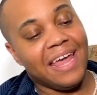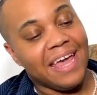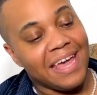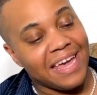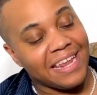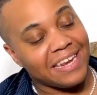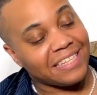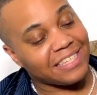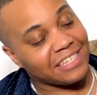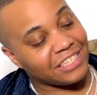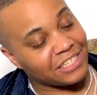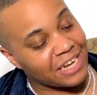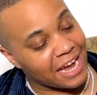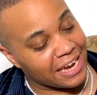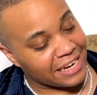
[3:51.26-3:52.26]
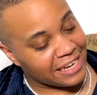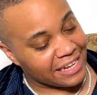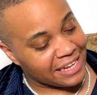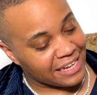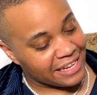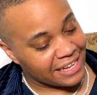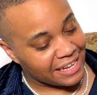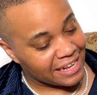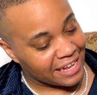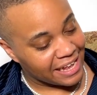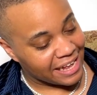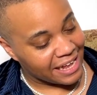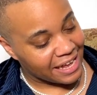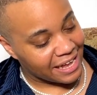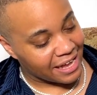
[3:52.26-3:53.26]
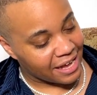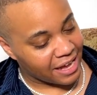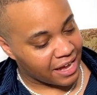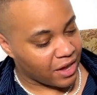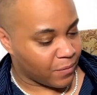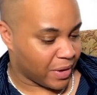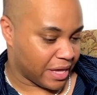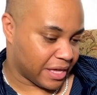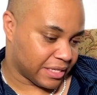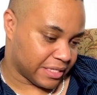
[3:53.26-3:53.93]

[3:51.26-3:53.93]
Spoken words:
it is a shiny. Wait, is